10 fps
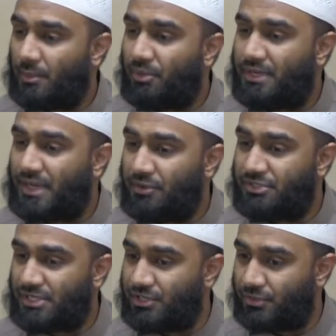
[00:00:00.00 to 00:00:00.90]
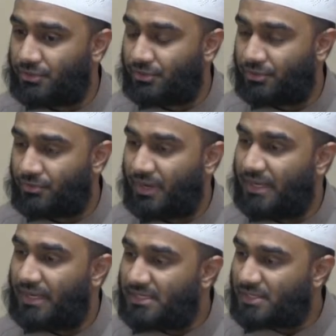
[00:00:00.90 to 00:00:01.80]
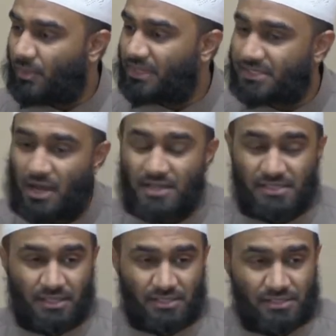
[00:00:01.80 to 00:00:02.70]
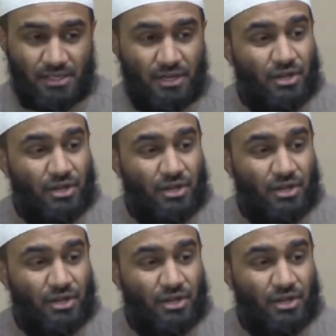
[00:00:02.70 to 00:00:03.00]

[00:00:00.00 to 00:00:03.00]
put doubts in you, right? He is the one that's causing this.